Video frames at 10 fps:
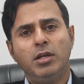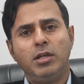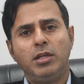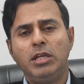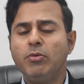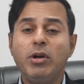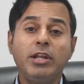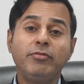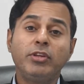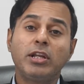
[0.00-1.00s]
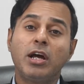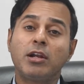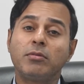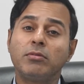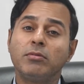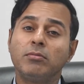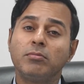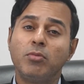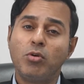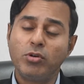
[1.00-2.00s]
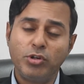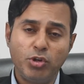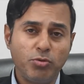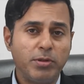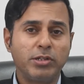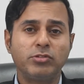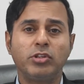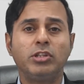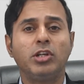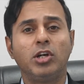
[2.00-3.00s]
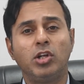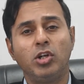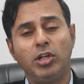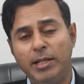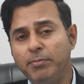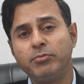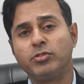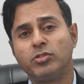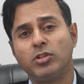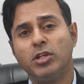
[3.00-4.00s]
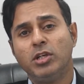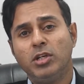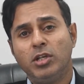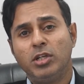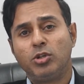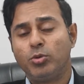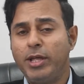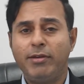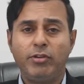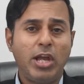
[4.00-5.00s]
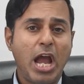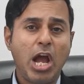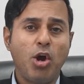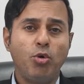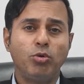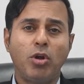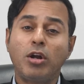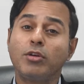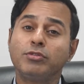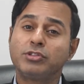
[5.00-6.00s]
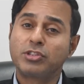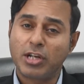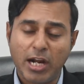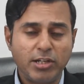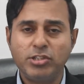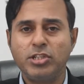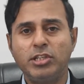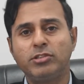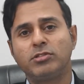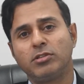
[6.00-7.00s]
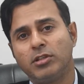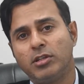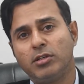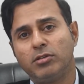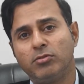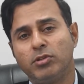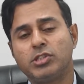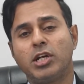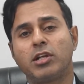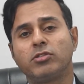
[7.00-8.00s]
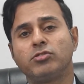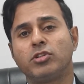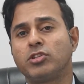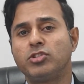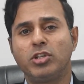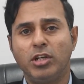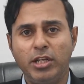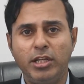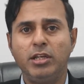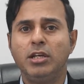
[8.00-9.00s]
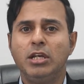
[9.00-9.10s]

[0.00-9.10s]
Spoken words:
Even if there are bone tumors in the limbs, today we have a lot of strategies which are surgically